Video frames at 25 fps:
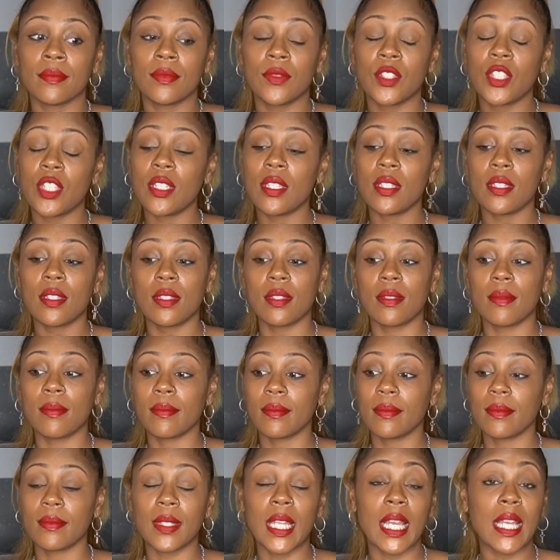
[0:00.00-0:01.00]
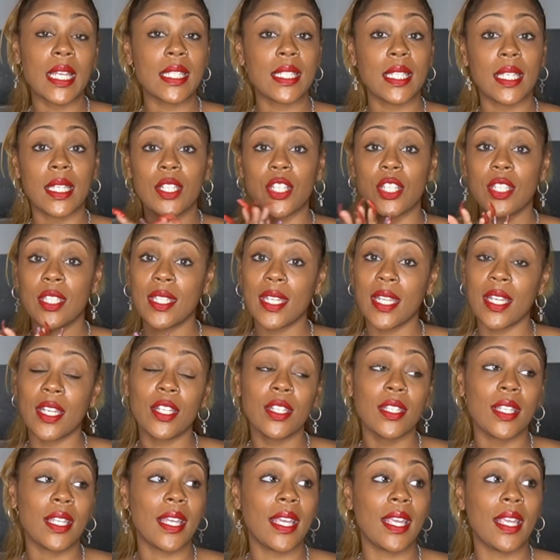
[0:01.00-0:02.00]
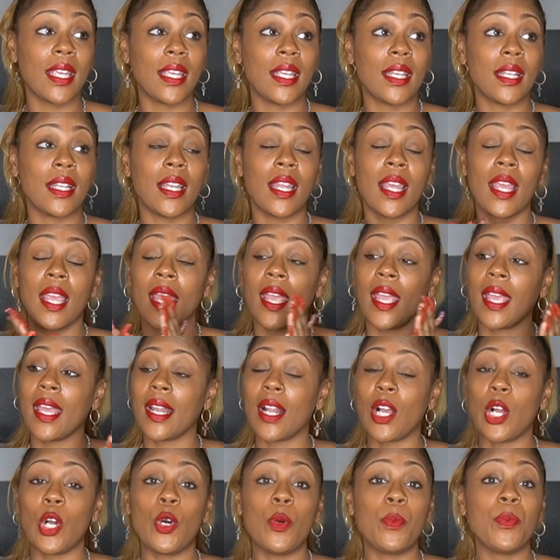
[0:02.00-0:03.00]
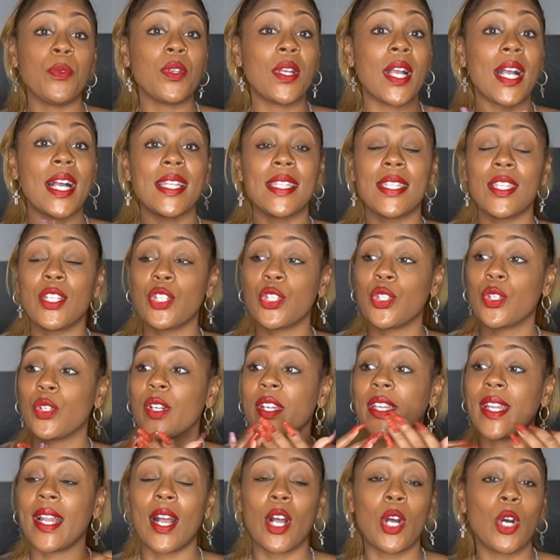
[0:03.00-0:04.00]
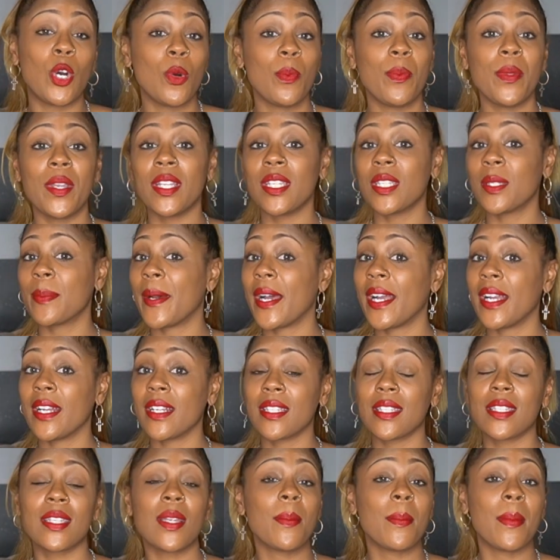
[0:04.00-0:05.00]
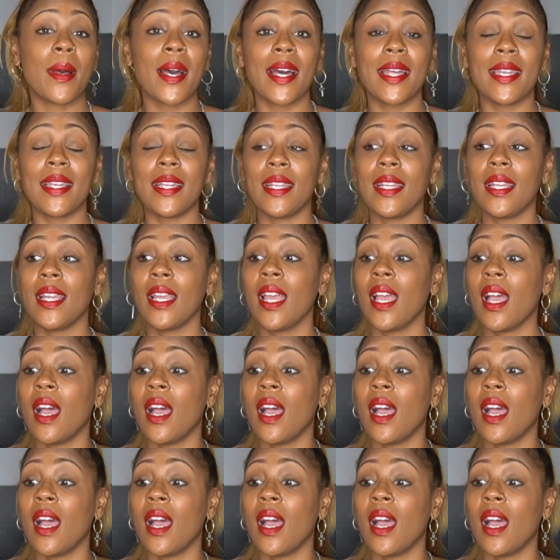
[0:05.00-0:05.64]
just like I said, just stay in your lane, and I hope you guys enjoyed. I hope it inspired somebody.